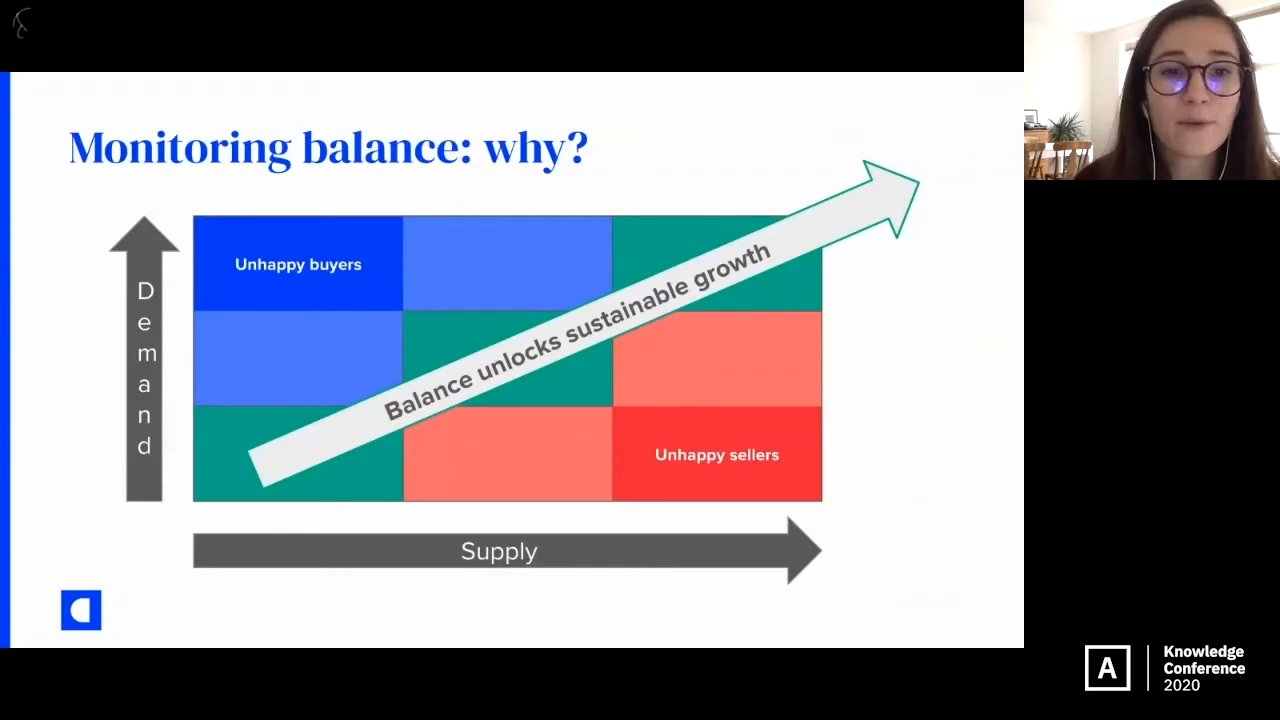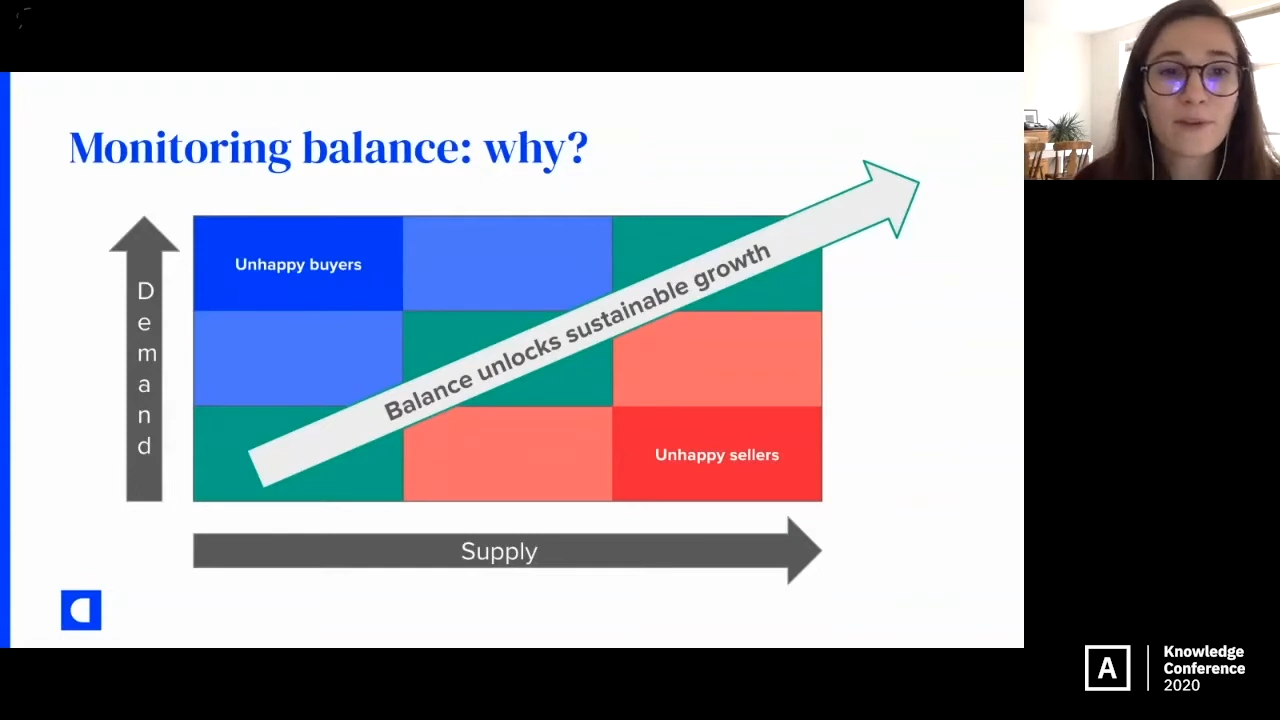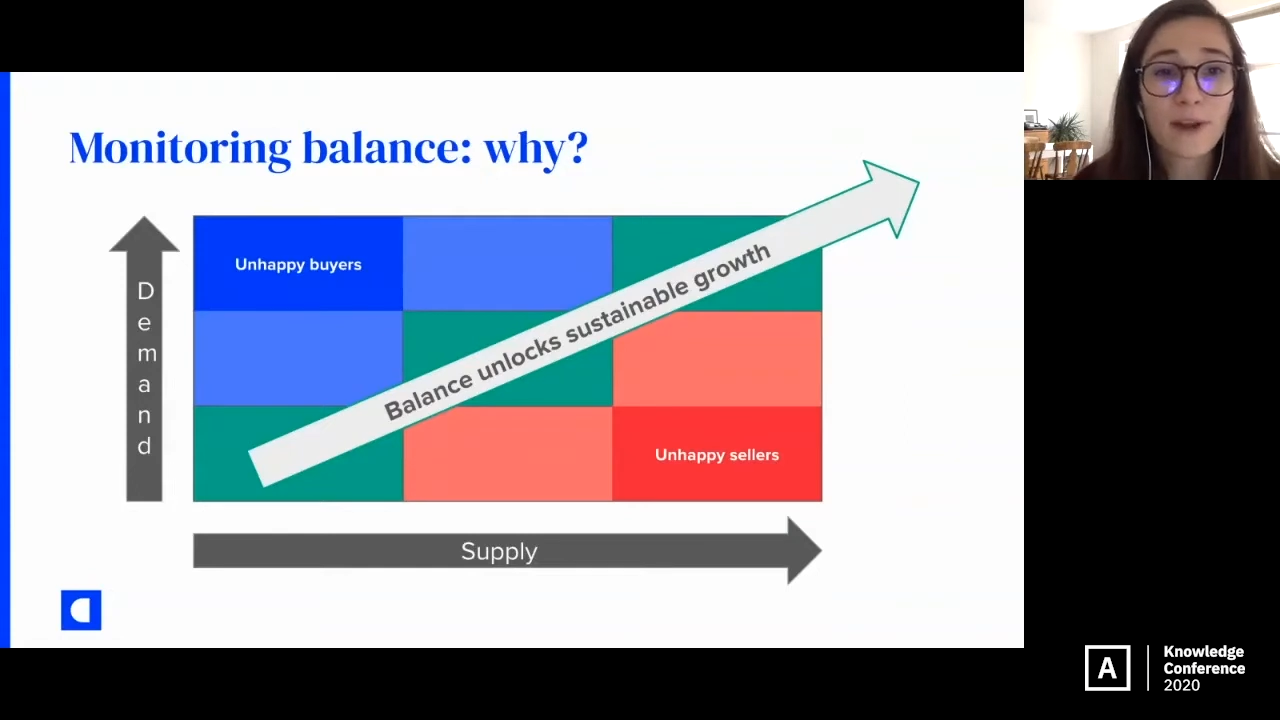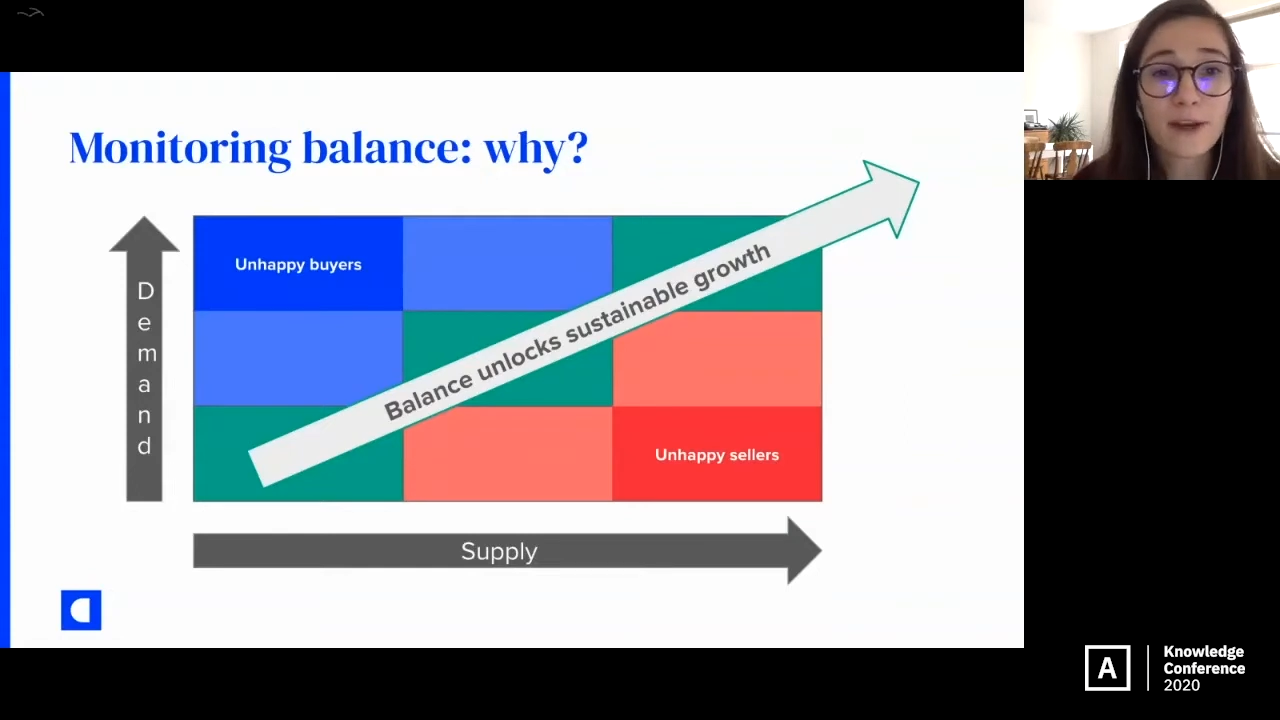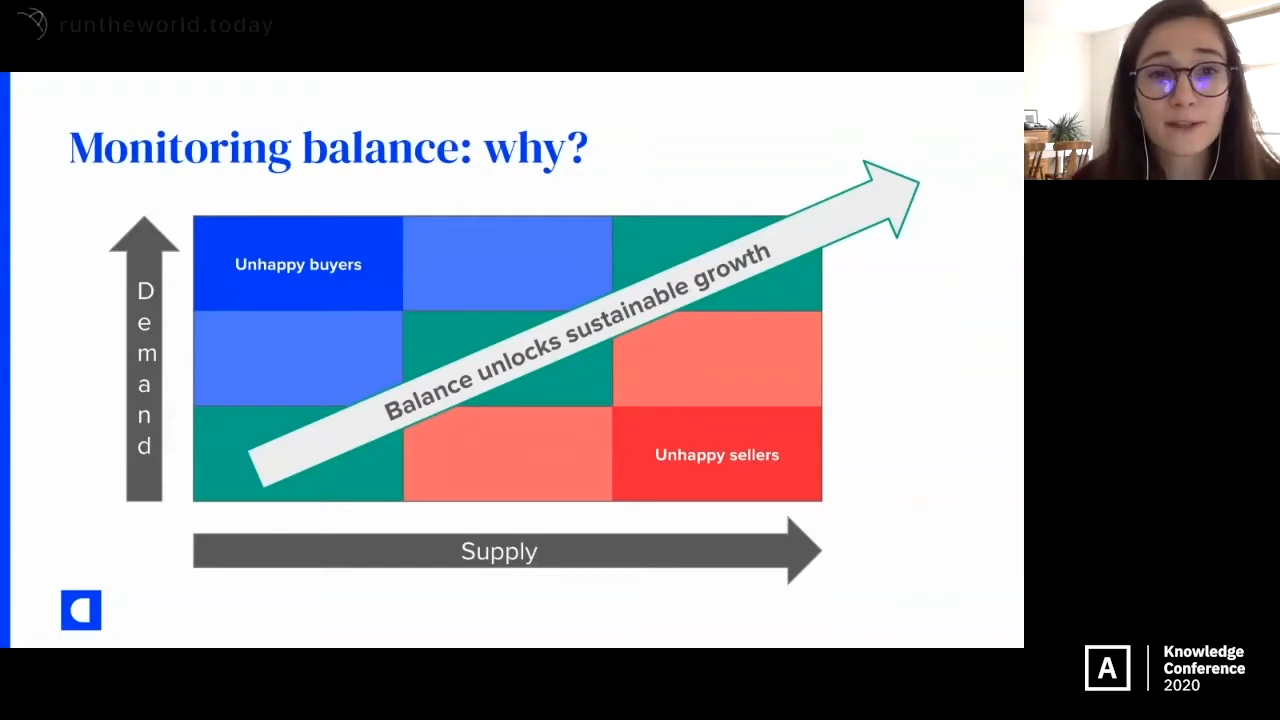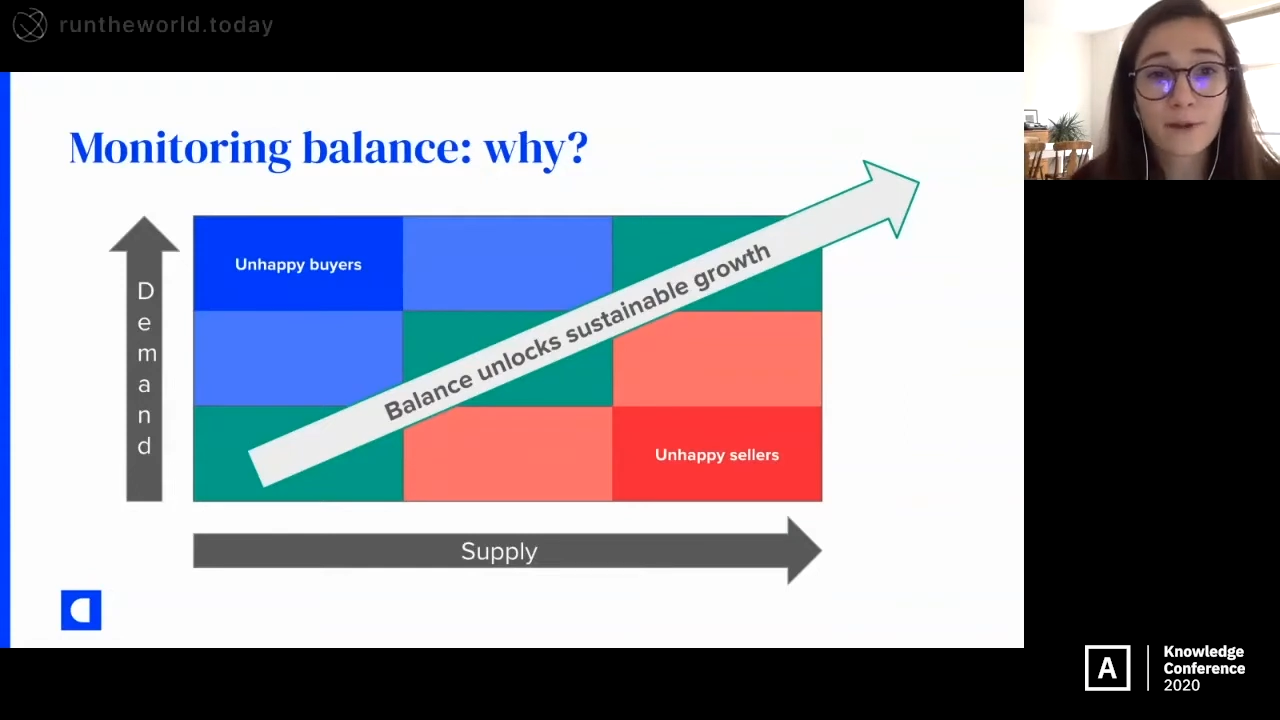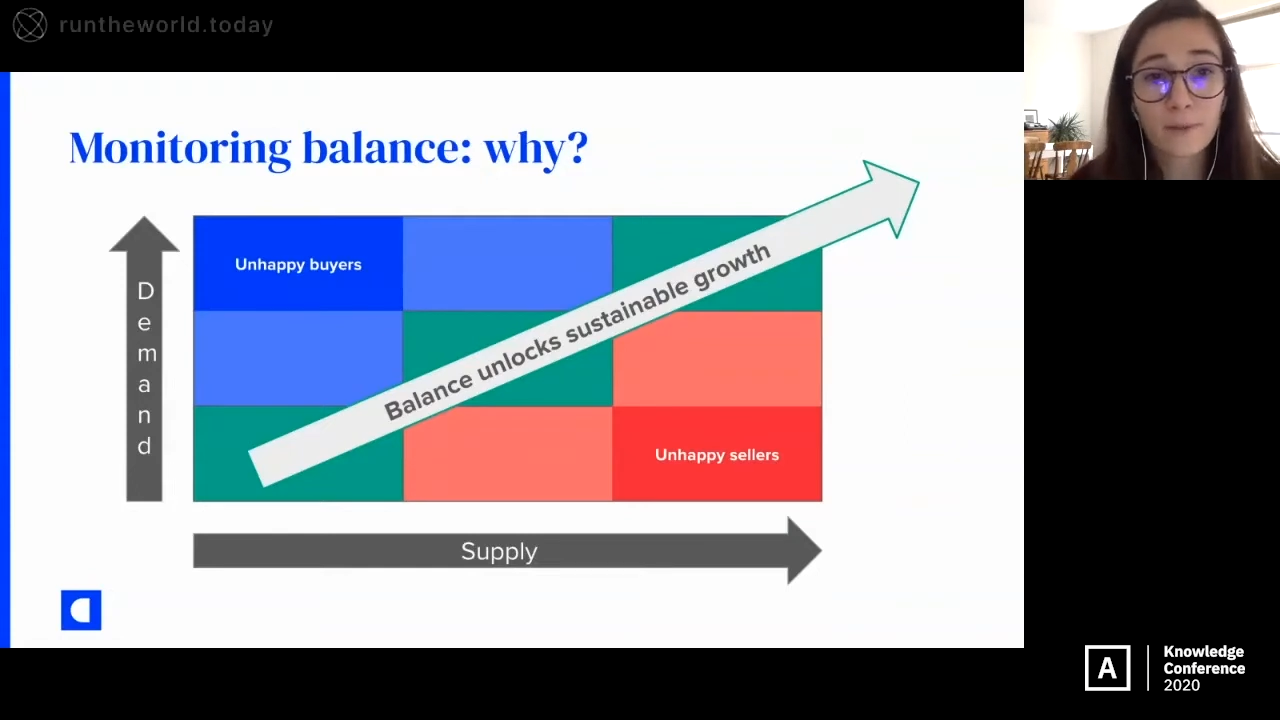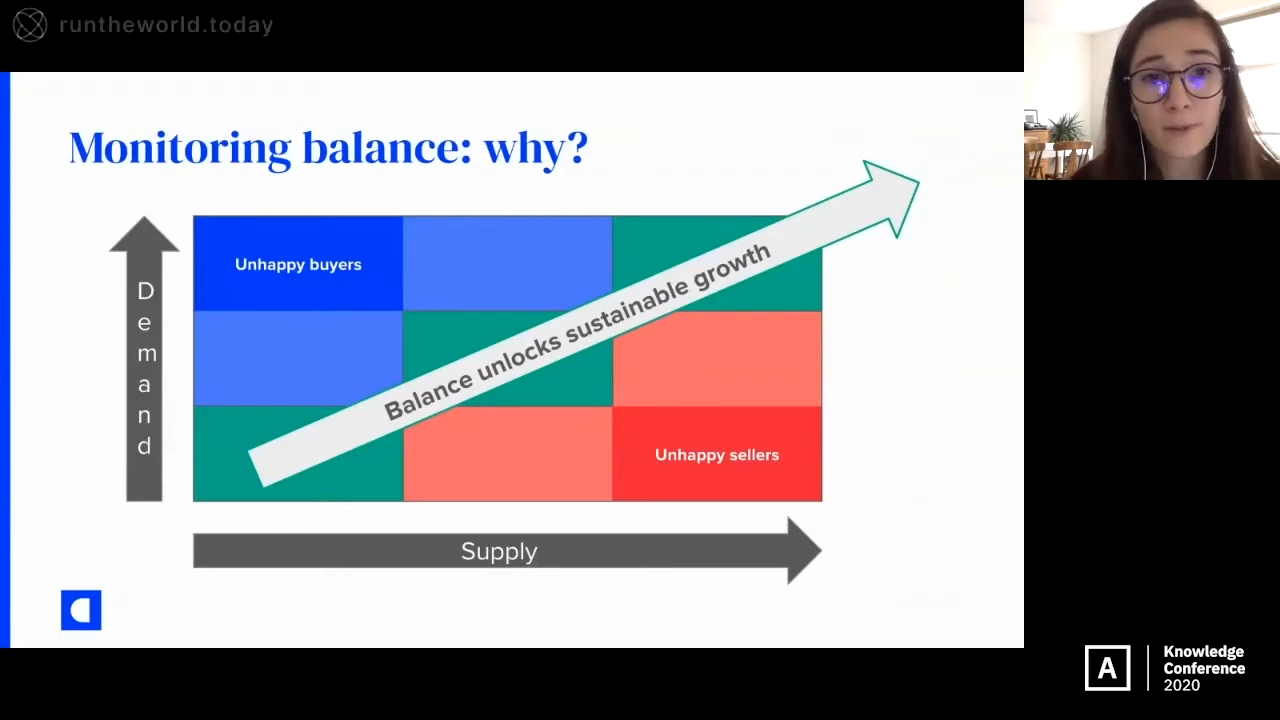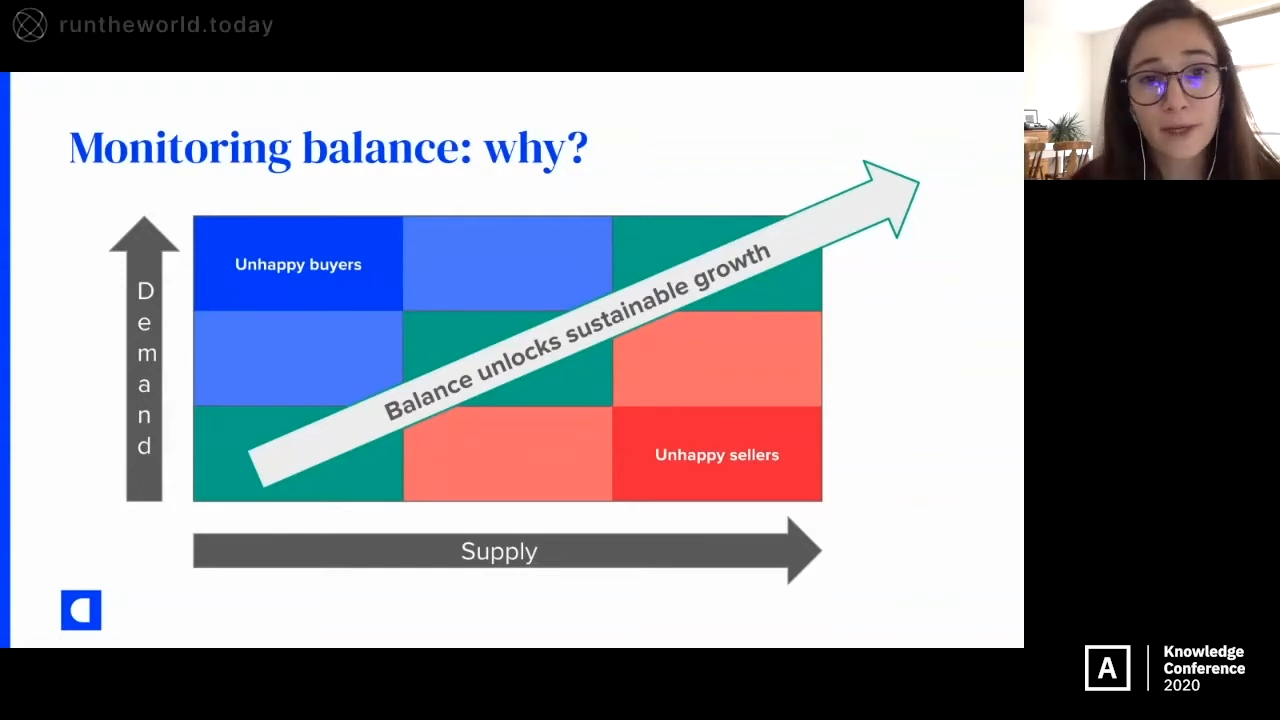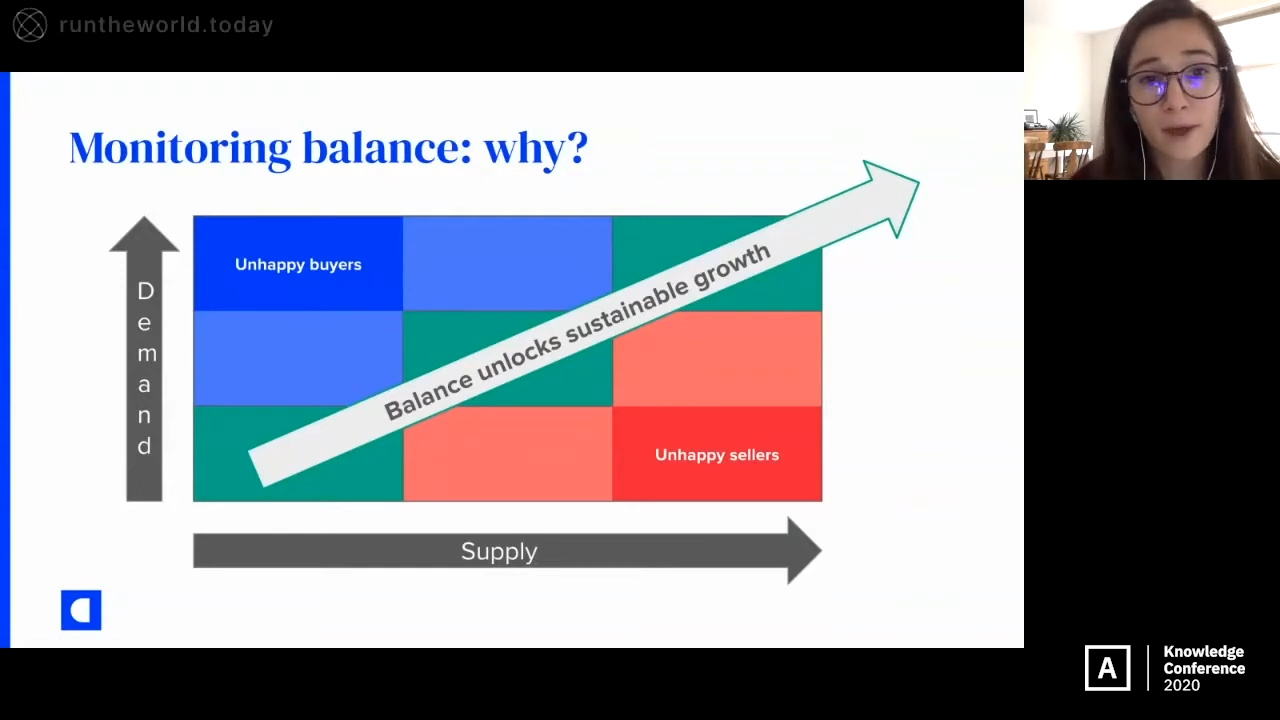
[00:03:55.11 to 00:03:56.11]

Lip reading: but there is not many